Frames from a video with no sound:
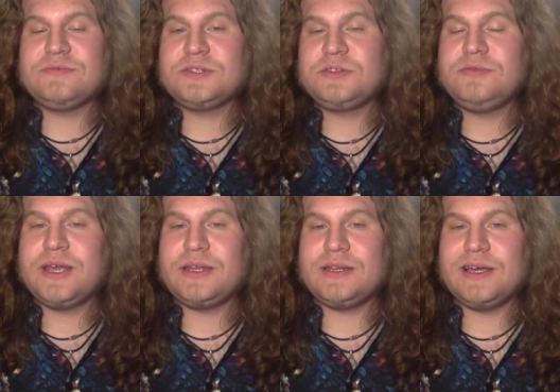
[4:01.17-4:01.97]
It was
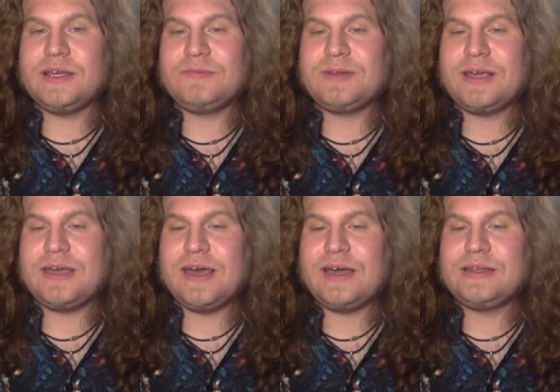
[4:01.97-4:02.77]
2.99 when I
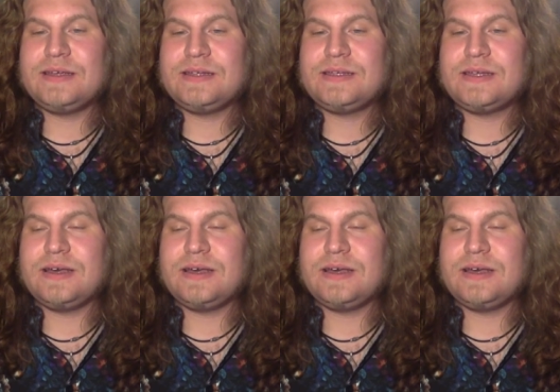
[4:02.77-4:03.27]
got it.